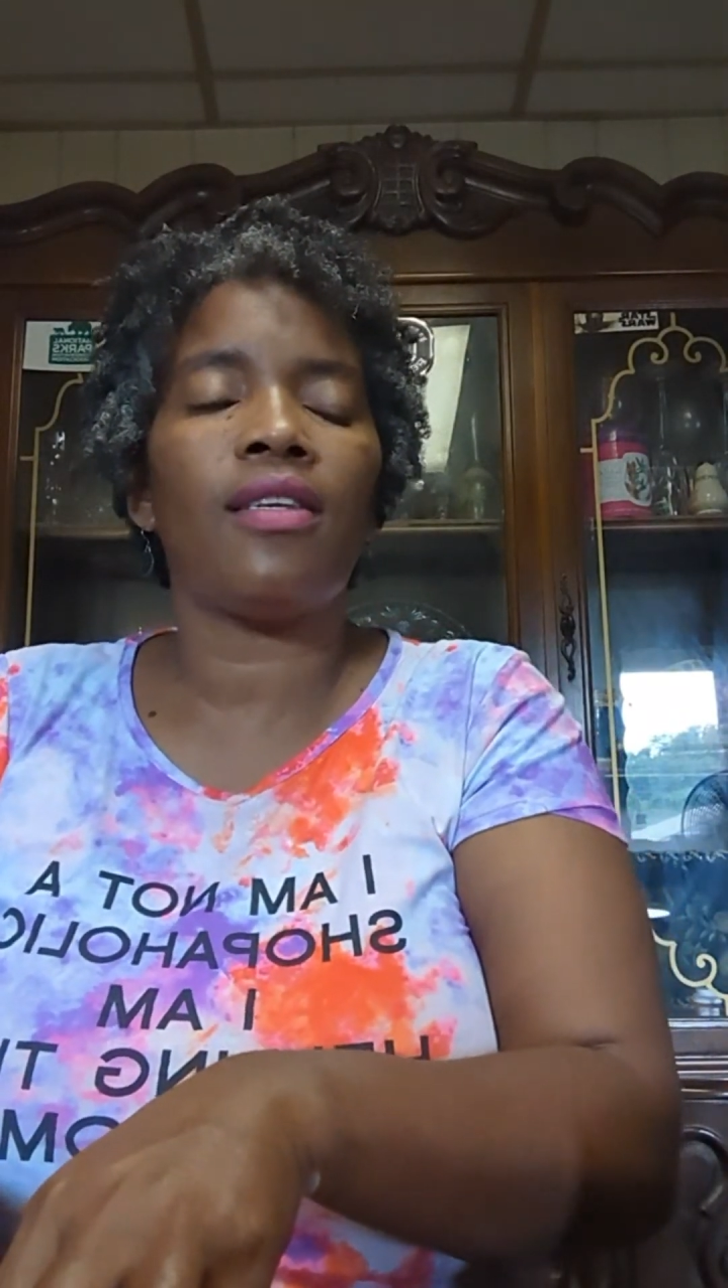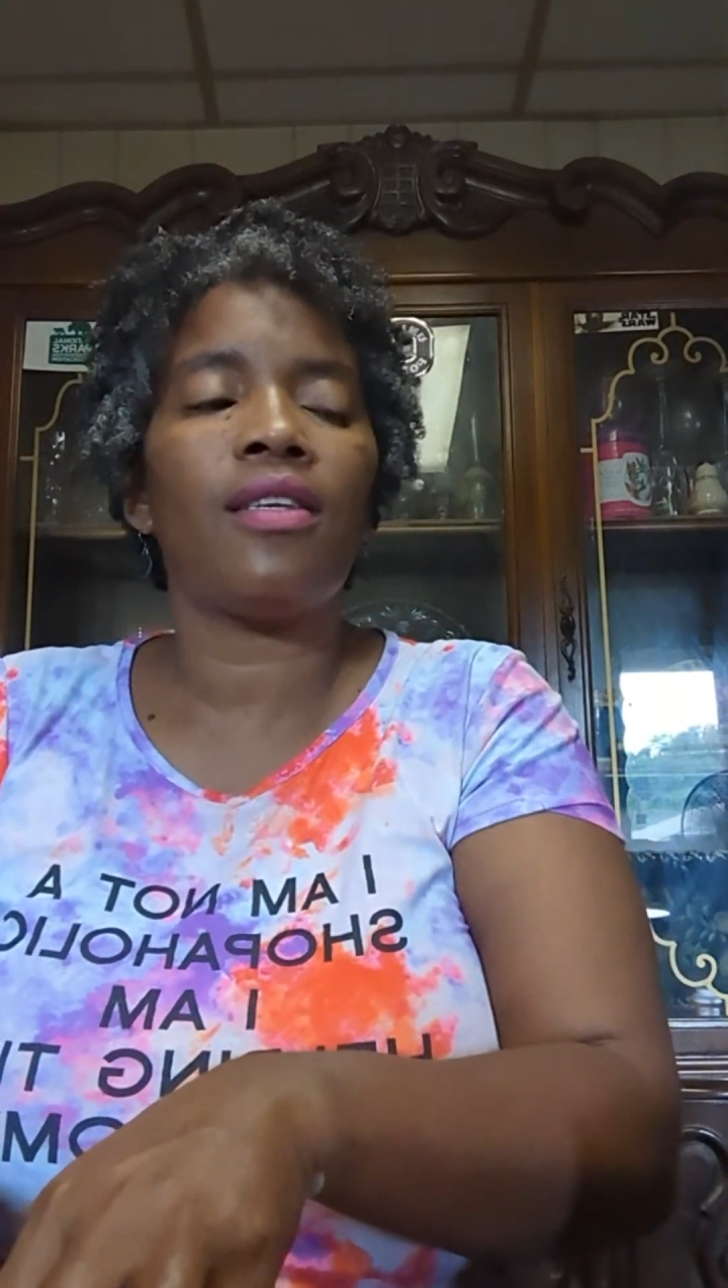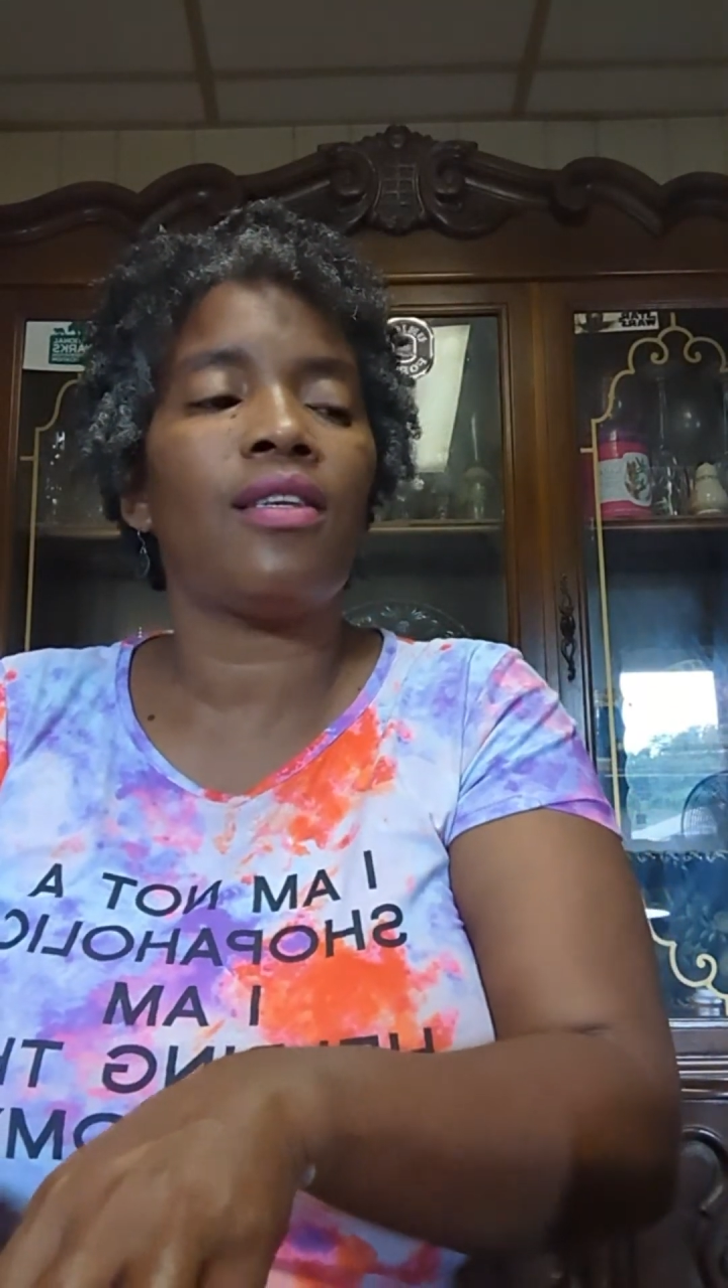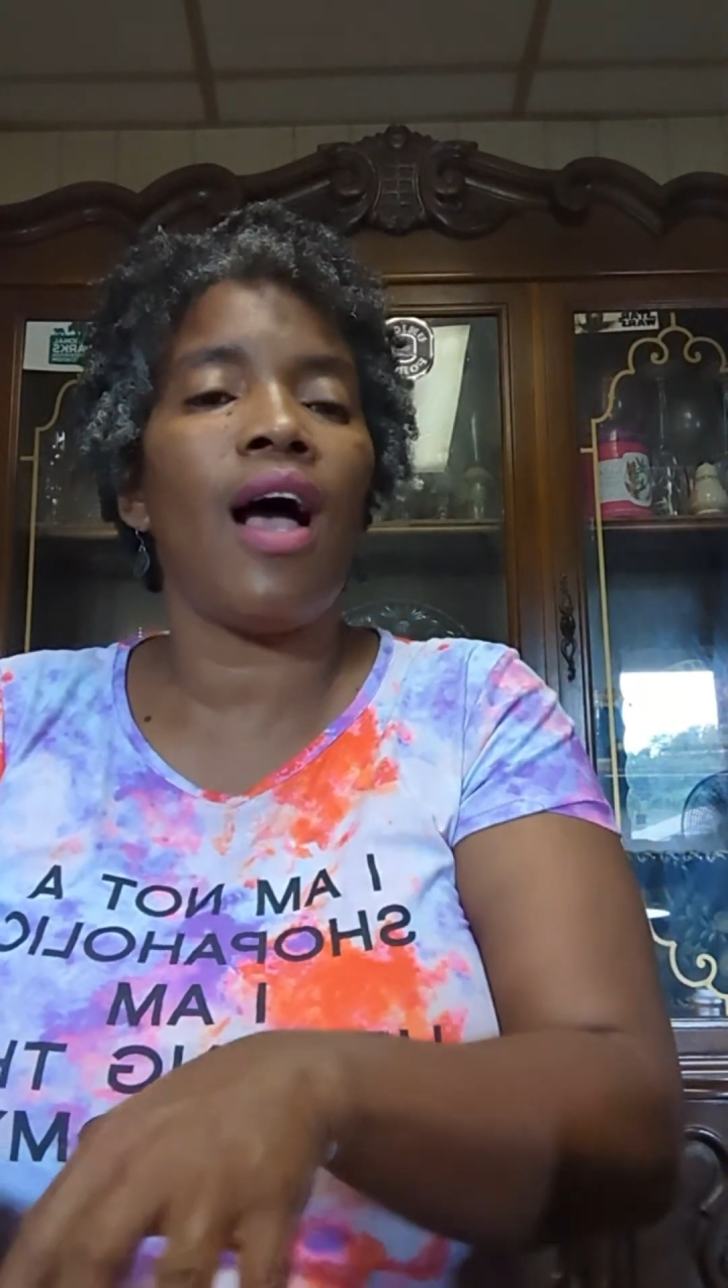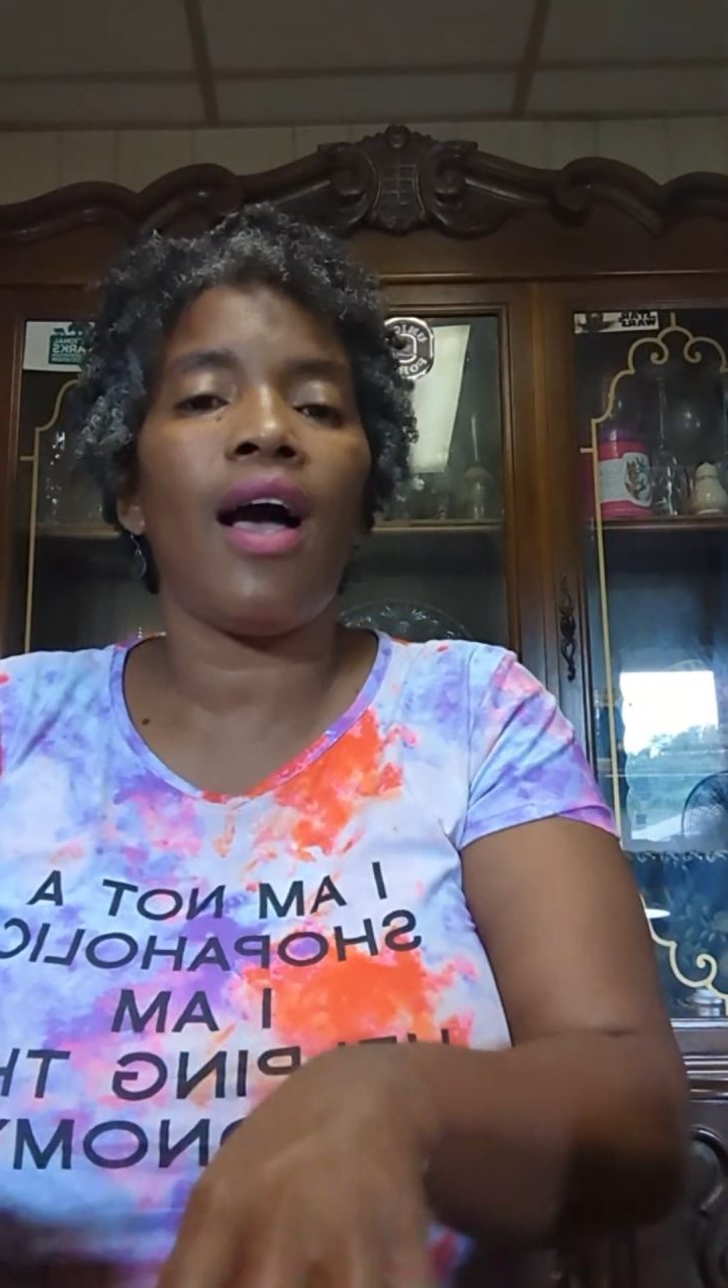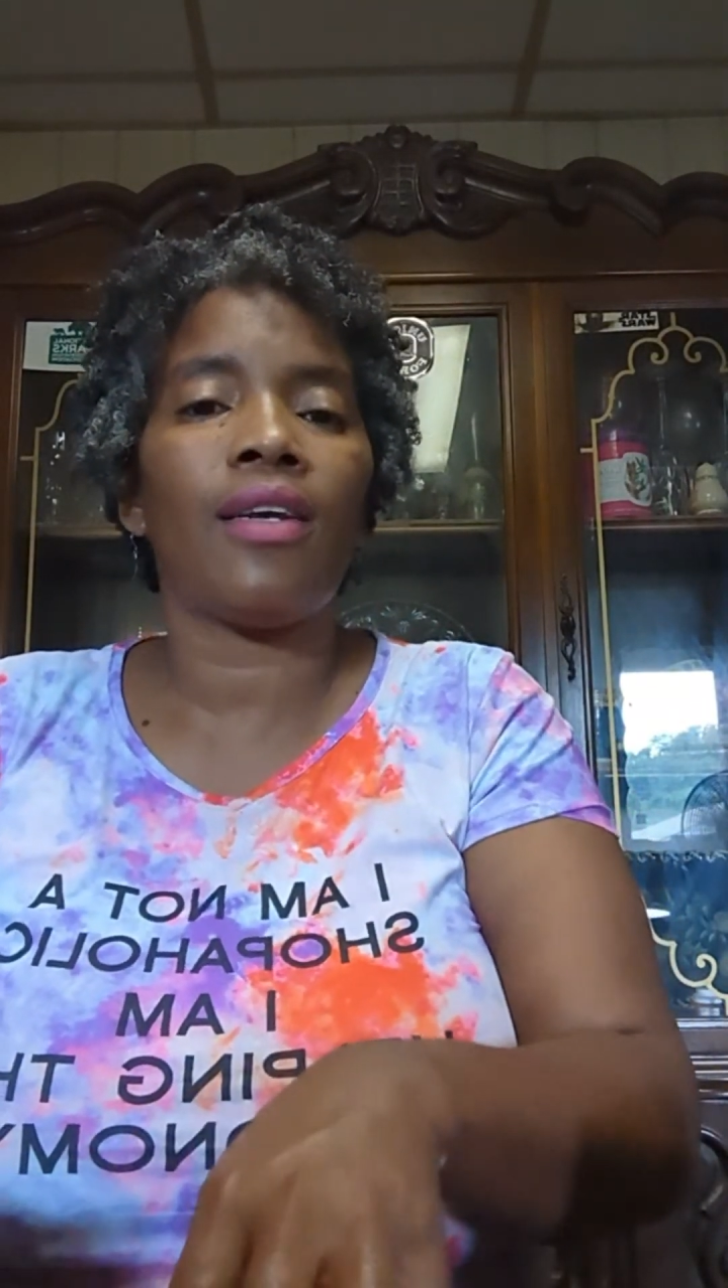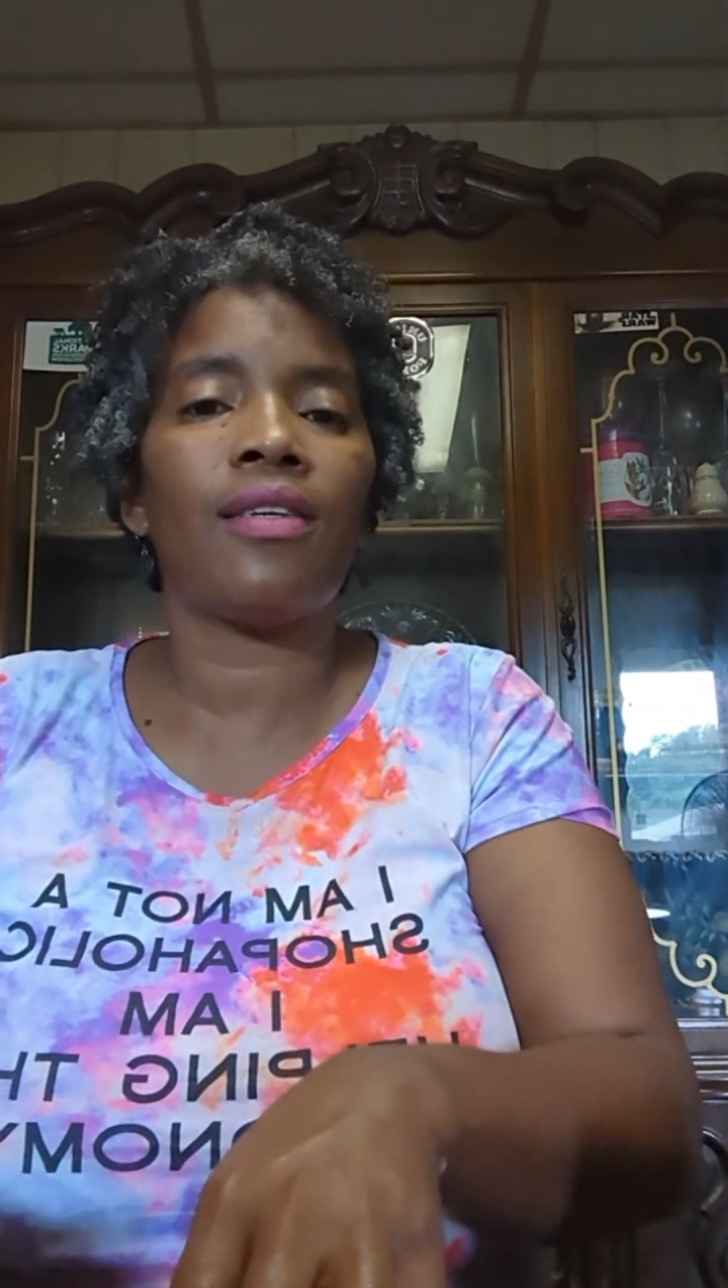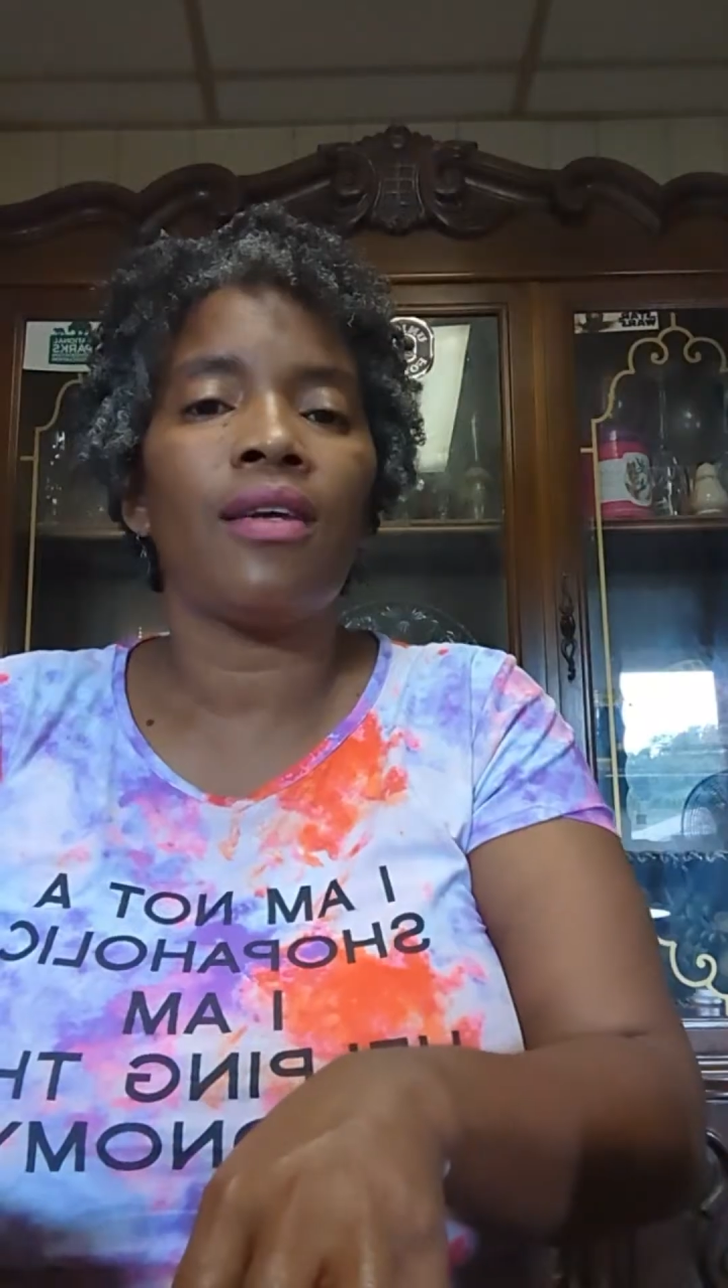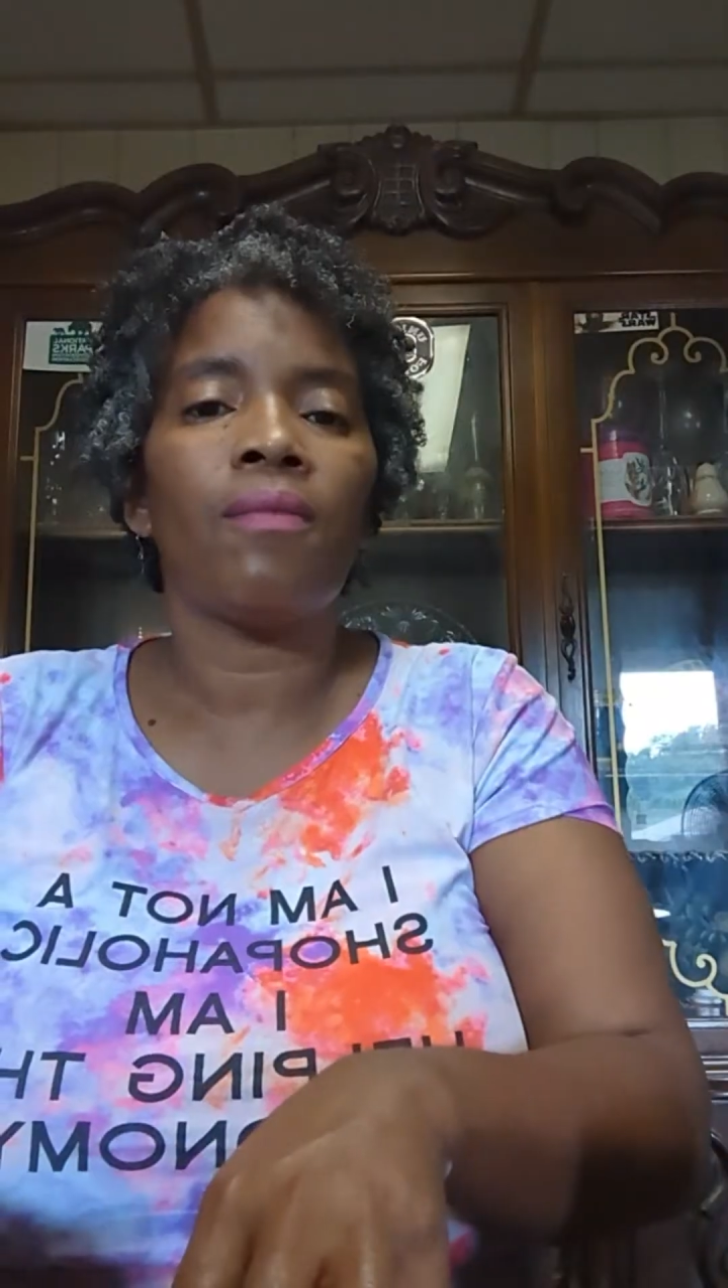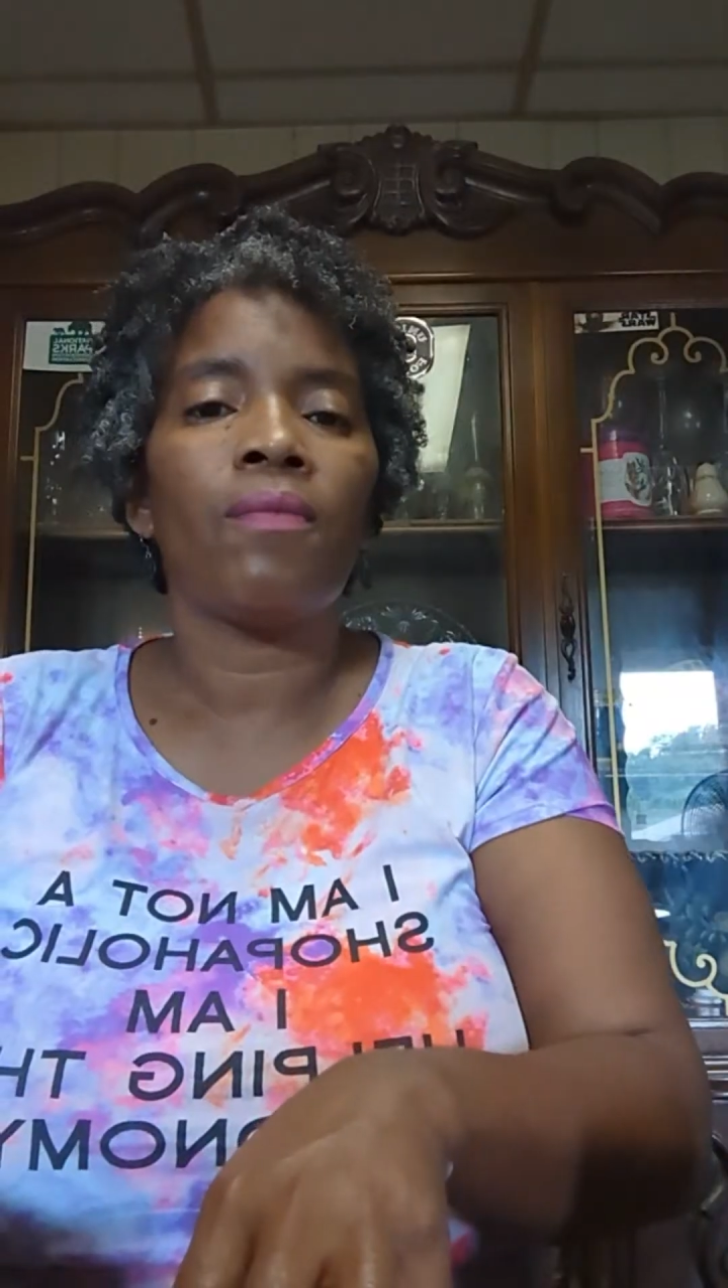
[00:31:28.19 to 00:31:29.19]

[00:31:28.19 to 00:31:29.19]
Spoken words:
sucks,